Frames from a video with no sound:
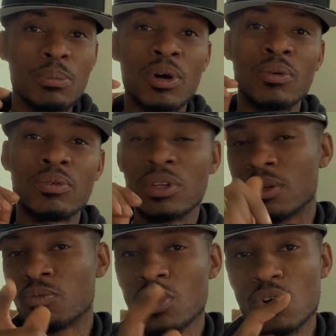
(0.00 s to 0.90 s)
But
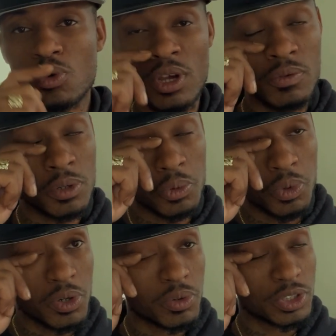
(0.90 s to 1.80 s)
real
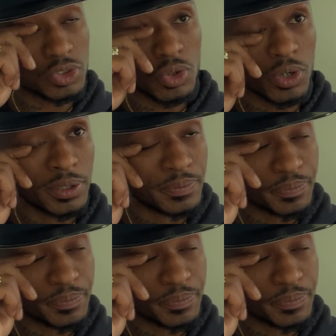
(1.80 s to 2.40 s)
quick story.